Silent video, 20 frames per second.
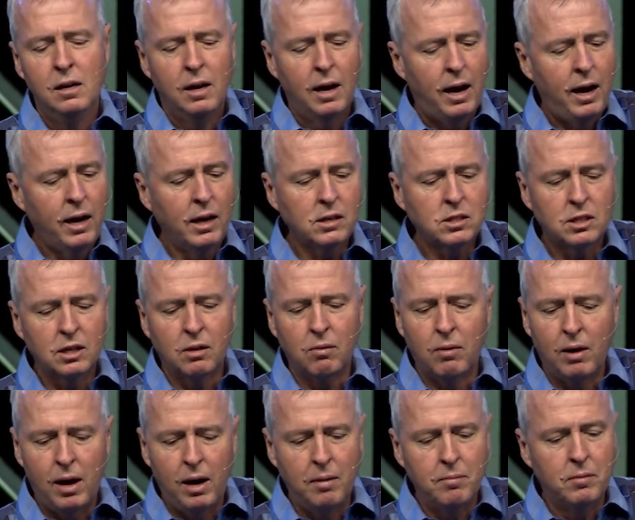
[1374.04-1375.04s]
I actually,
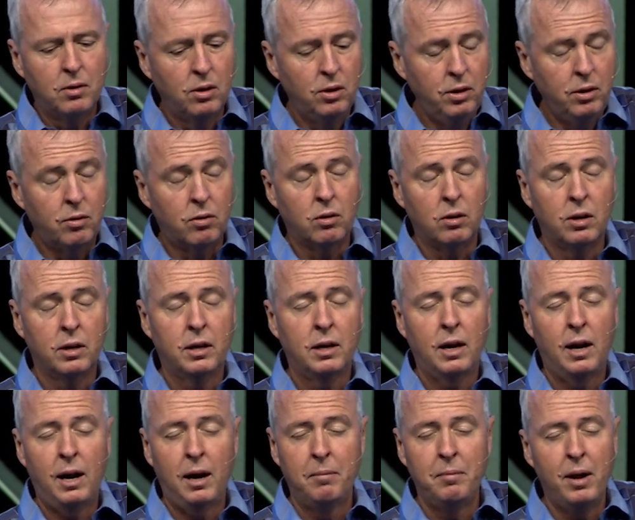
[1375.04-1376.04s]
uh, literally,
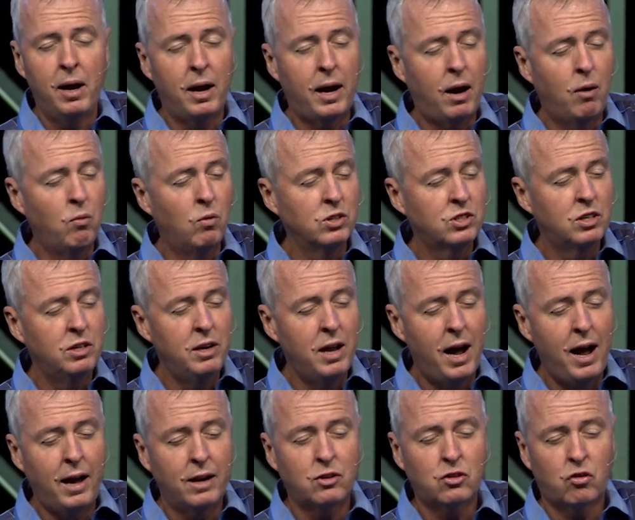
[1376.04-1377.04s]
I'm not, I was
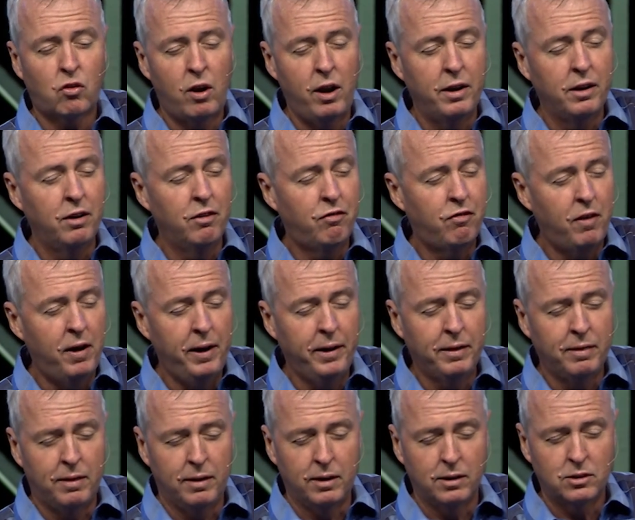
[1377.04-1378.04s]
not trying to
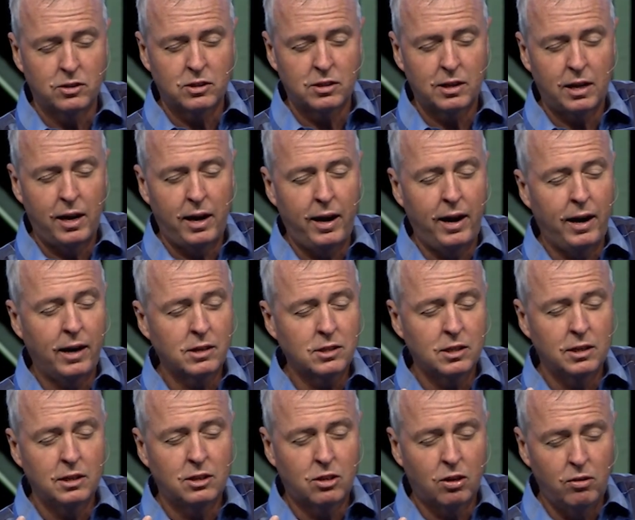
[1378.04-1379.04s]
find this. I
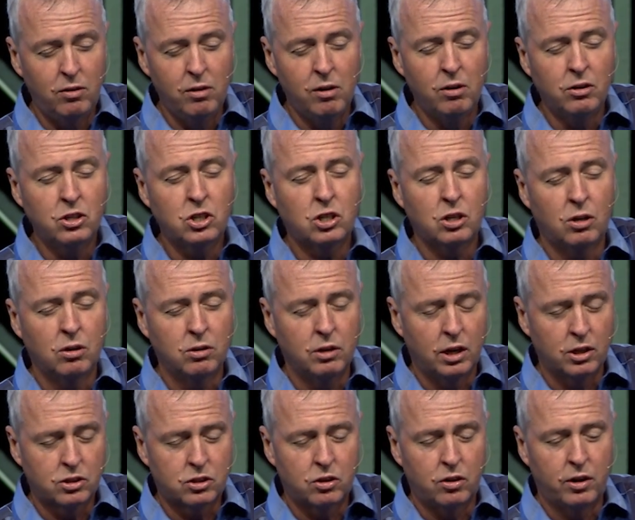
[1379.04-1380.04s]
actually turned on a show
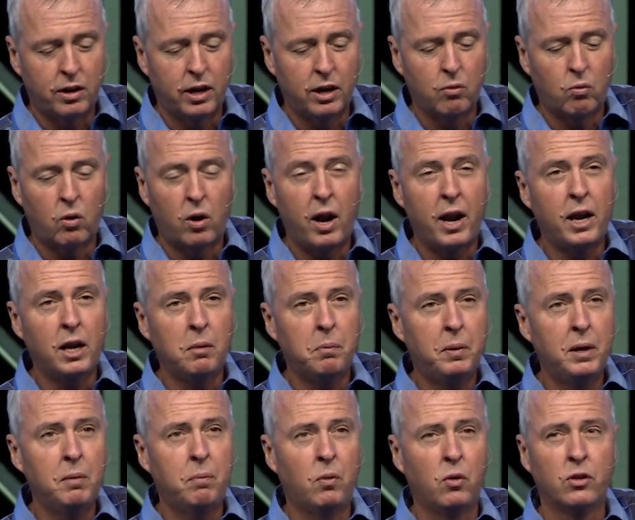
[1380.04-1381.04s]
yesterday where eight
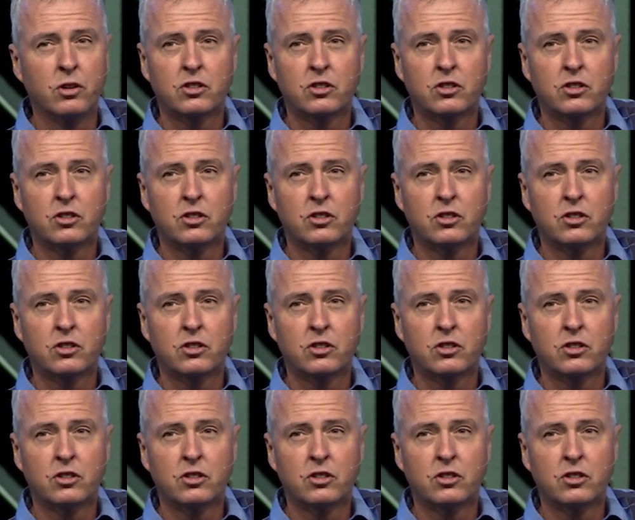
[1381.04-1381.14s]
people